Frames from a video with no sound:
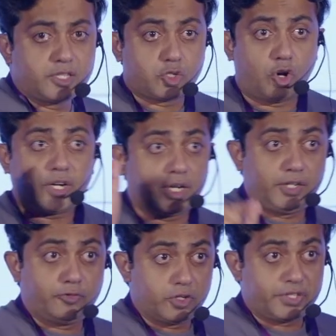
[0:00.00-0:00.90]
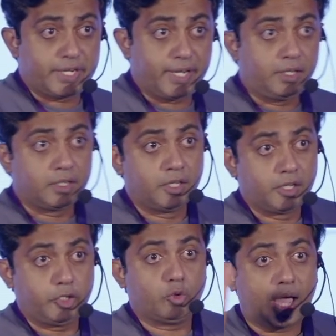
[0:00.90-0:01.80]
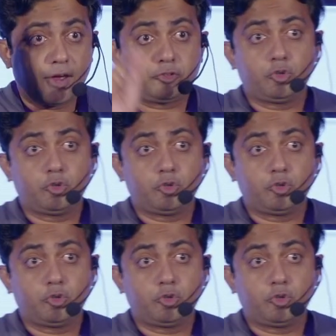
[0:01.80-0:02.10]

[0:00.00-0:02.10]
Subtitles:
not a default setting. You have to